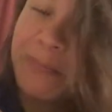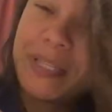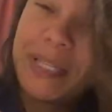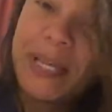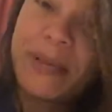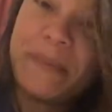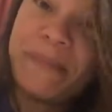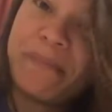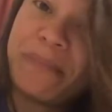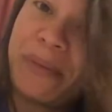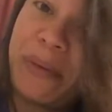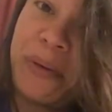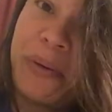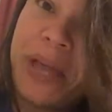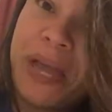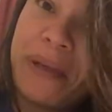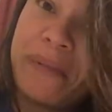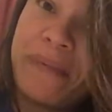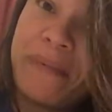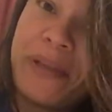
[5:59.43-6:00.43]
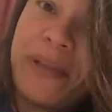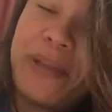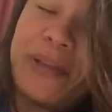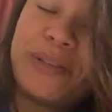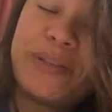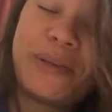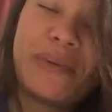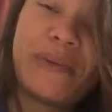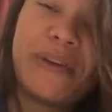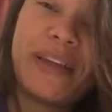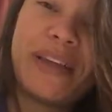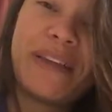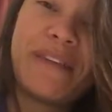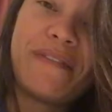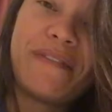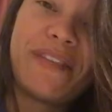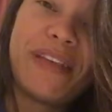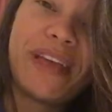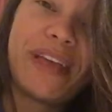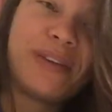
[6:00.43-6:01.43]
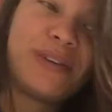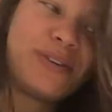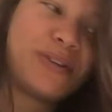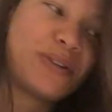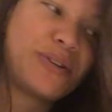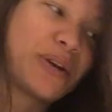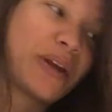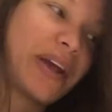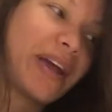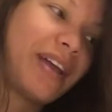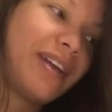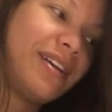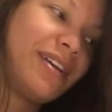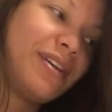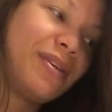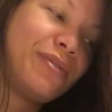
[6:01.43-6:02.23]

See? Okay, so give that a try.